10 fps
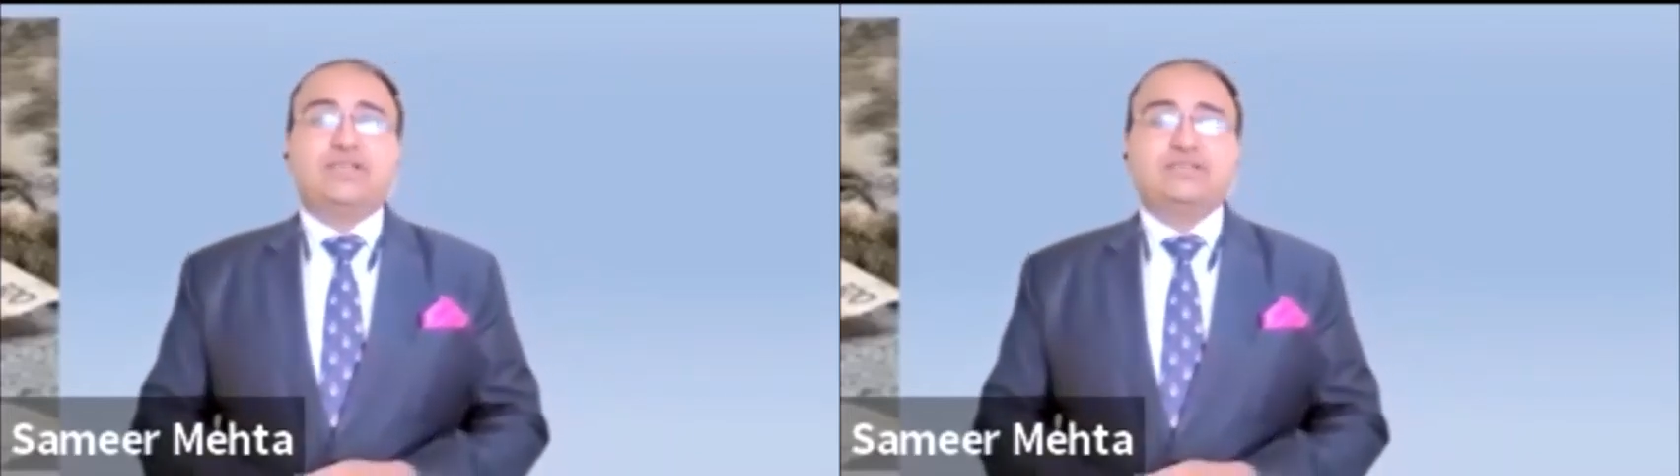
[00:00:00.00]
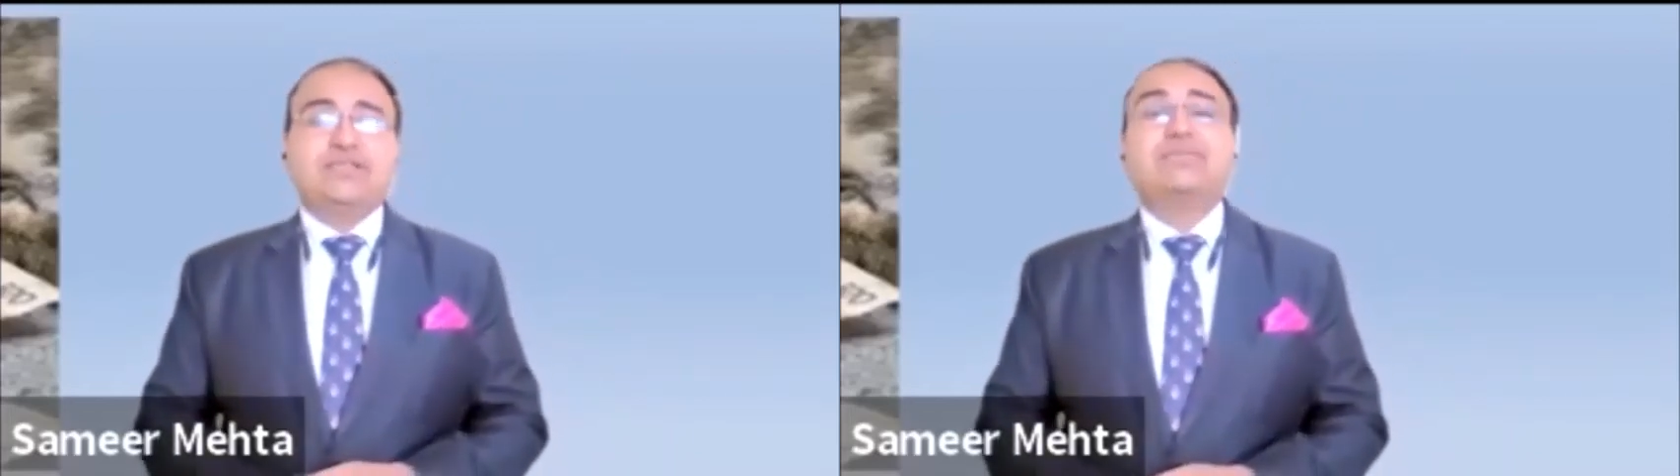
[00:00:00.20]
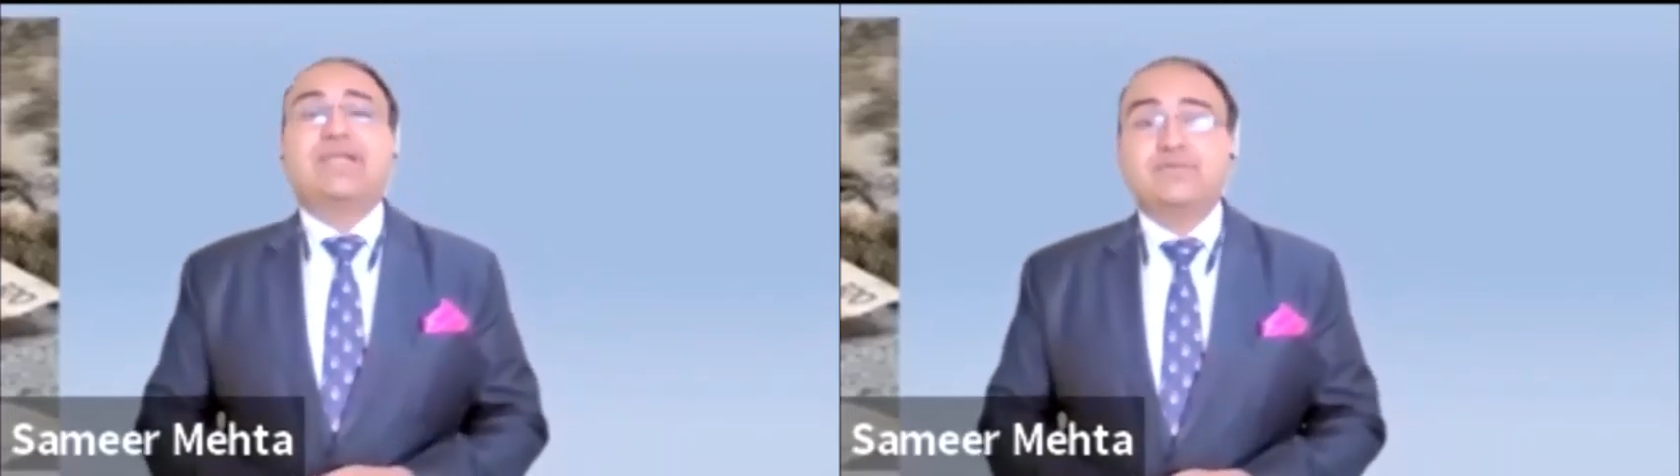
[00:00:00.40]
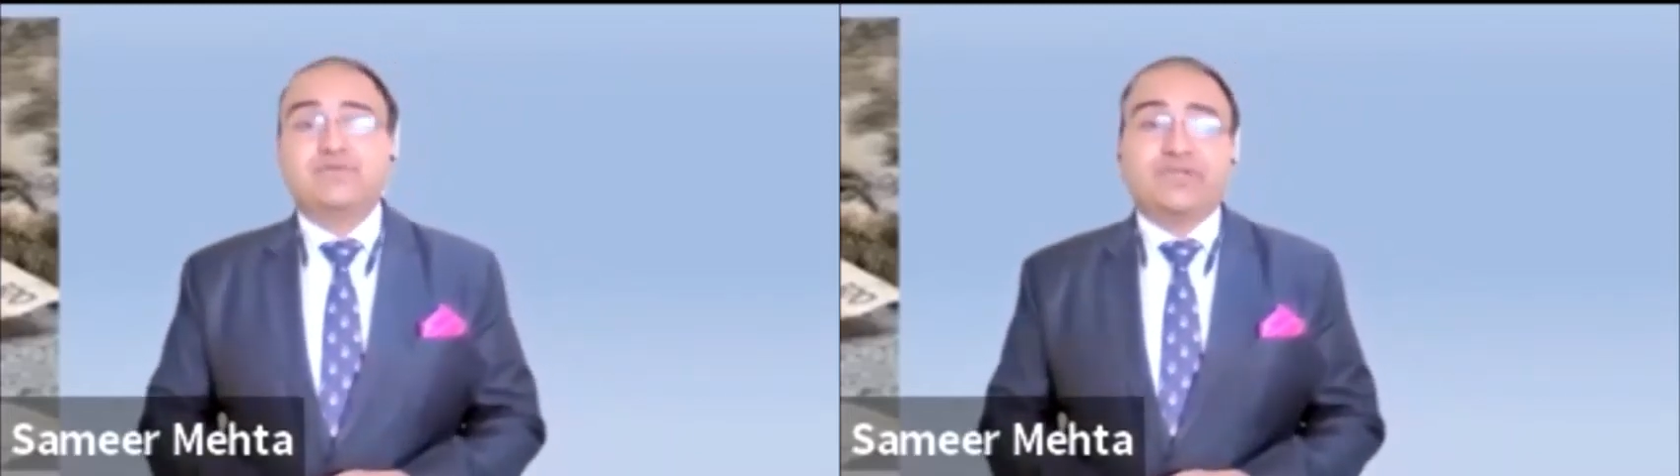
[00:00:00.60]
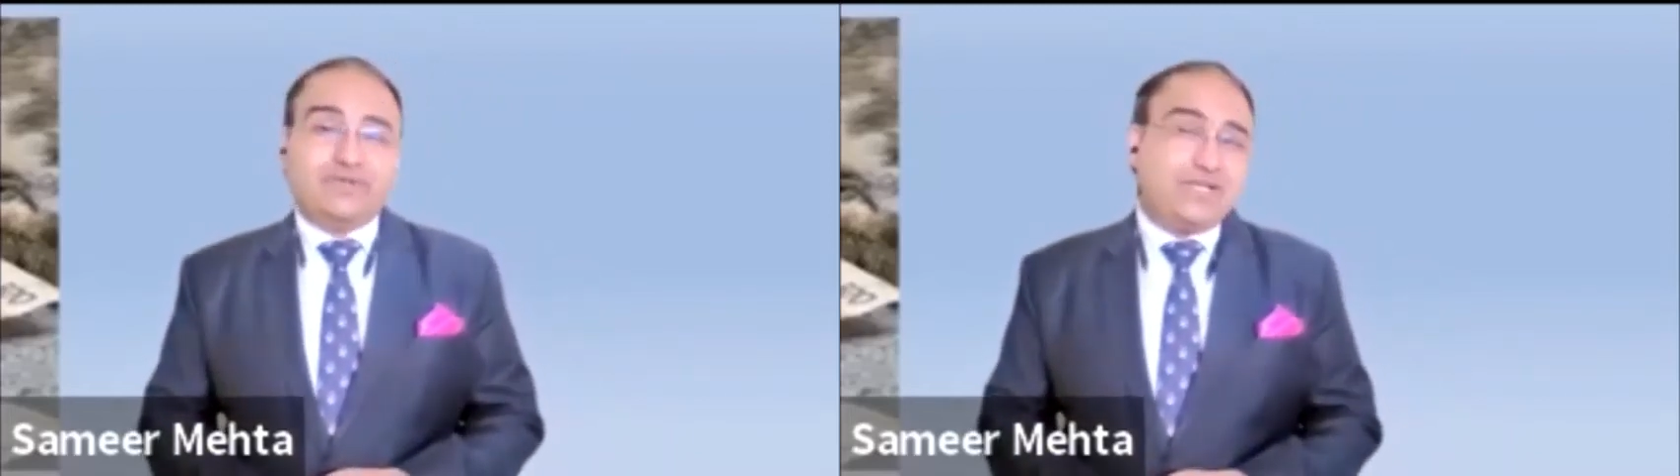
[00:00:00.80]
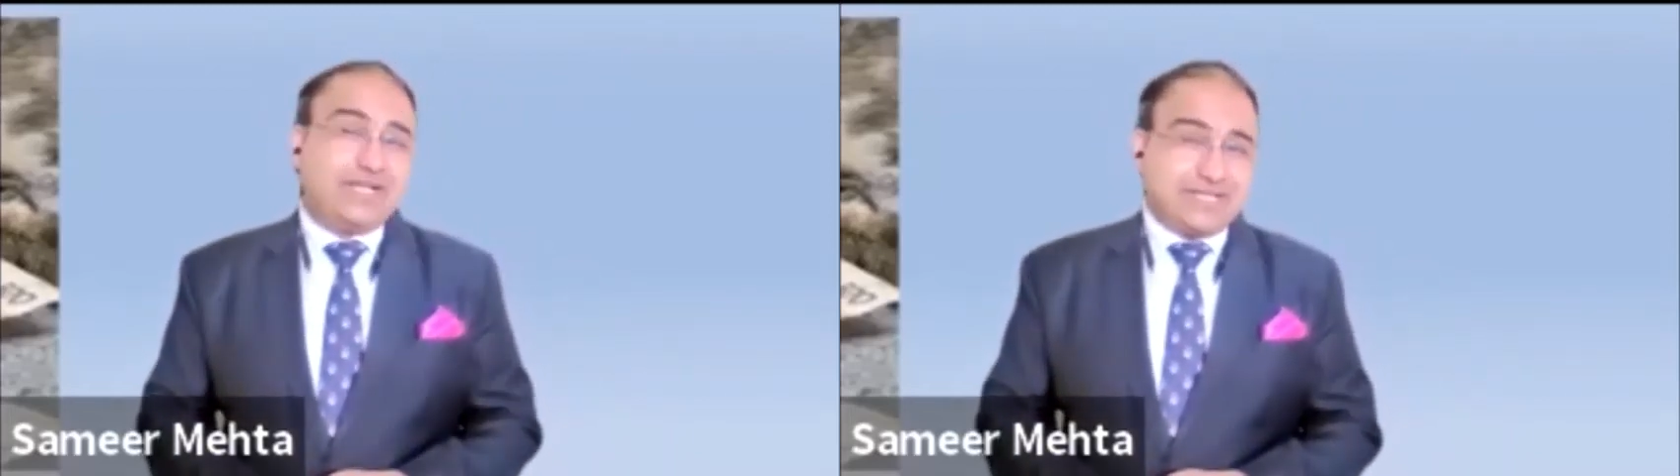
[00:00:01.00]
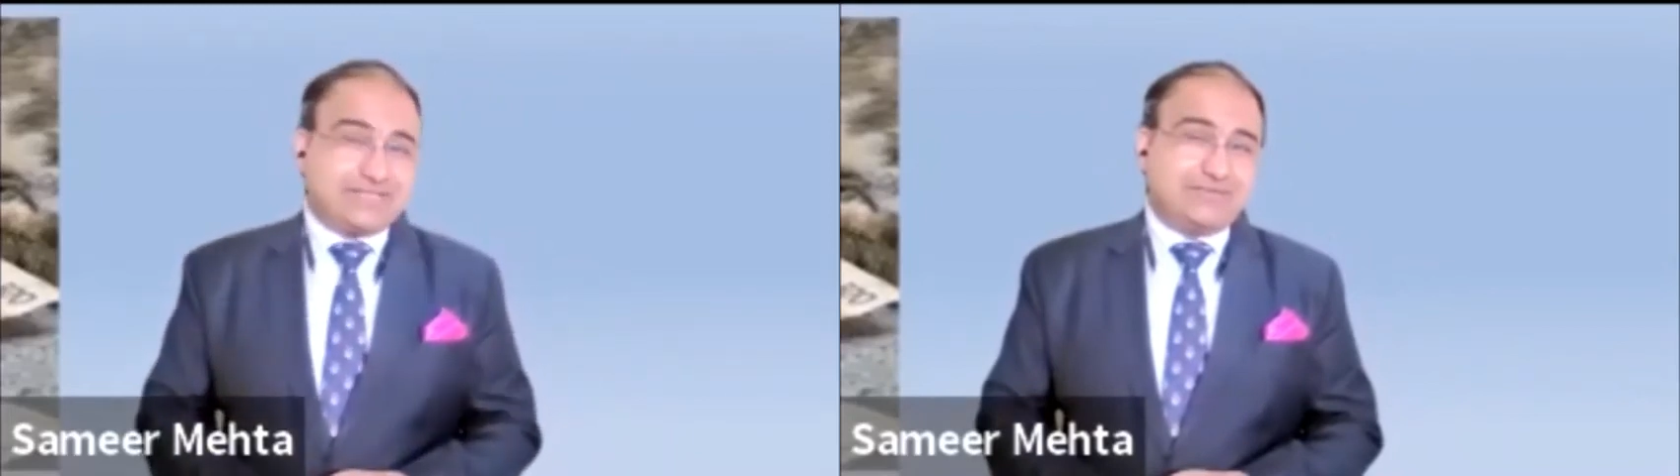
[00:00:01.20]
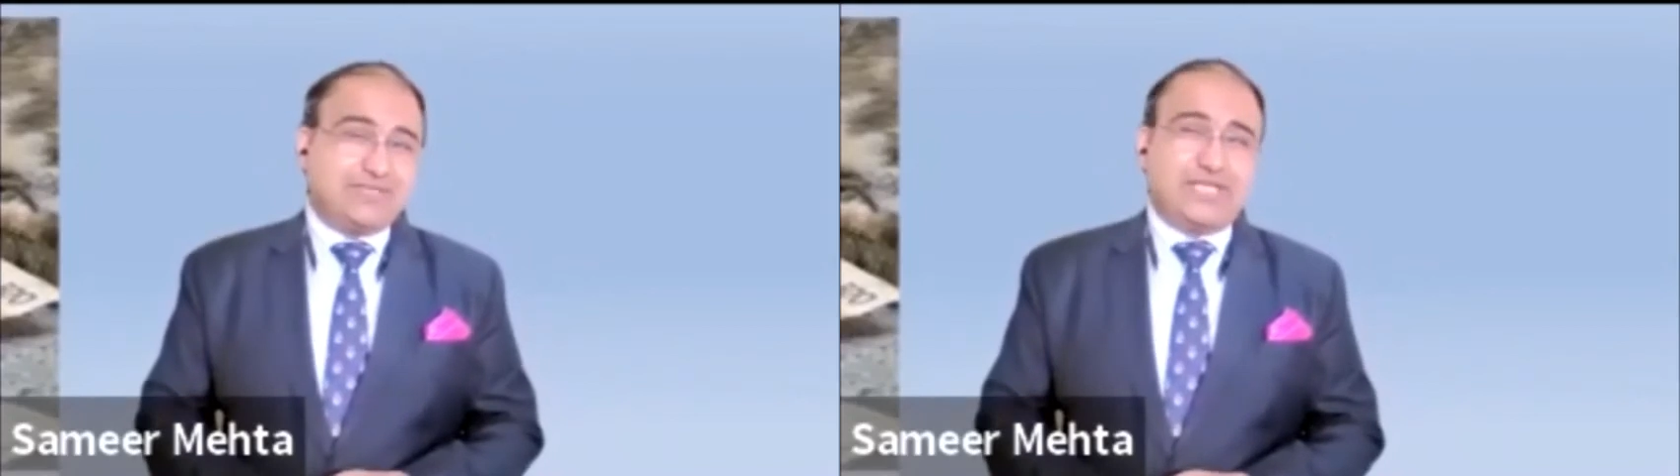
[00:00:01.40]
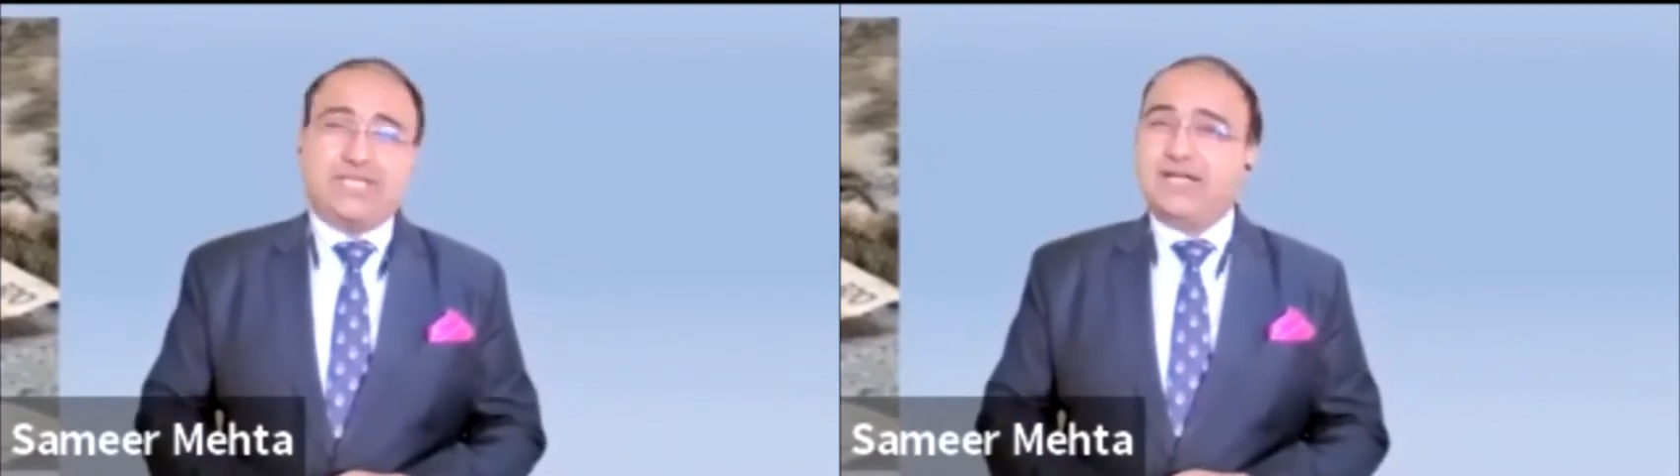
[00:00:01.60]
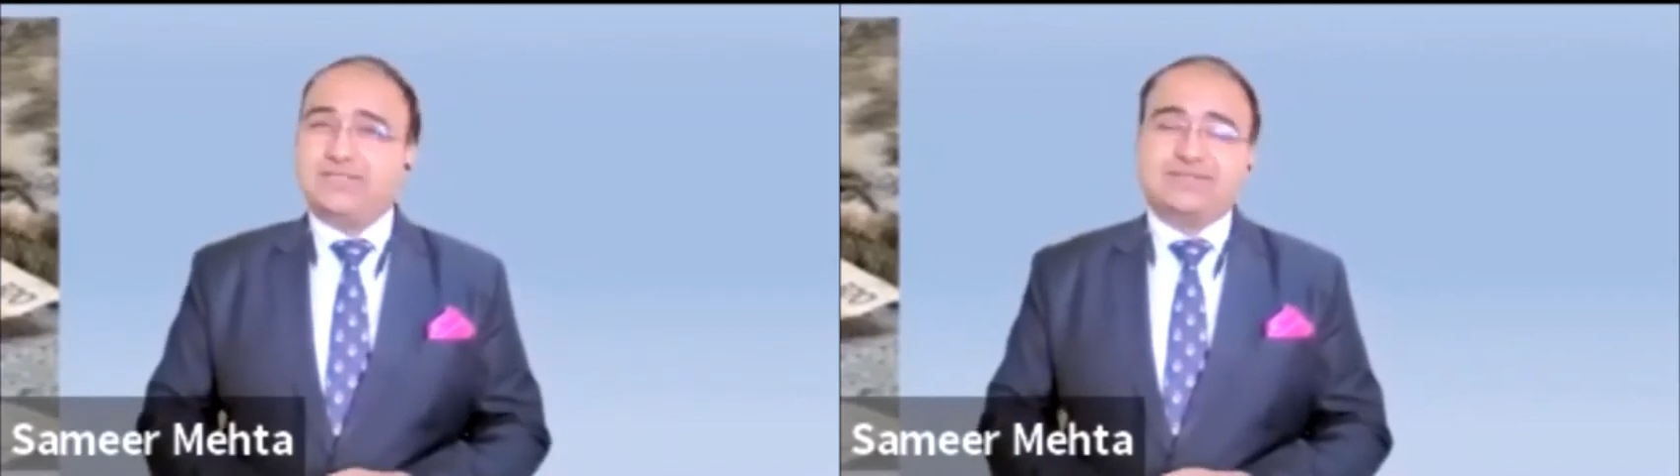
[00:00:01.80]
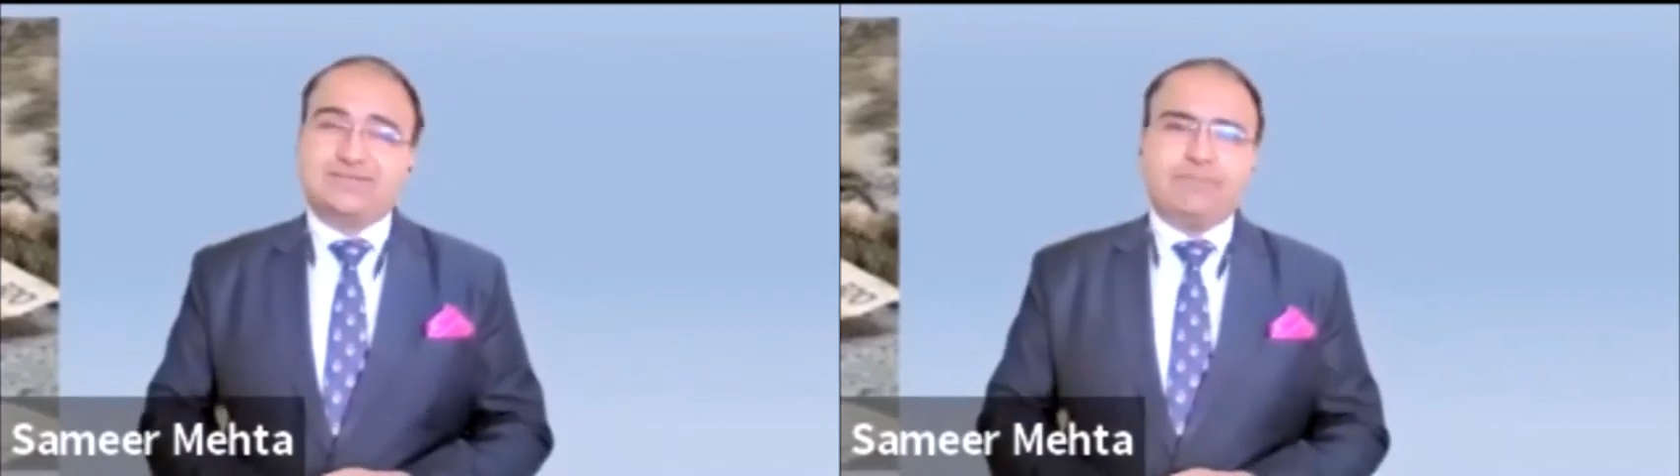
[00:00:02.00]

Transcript: sometimes for even lesser working hours,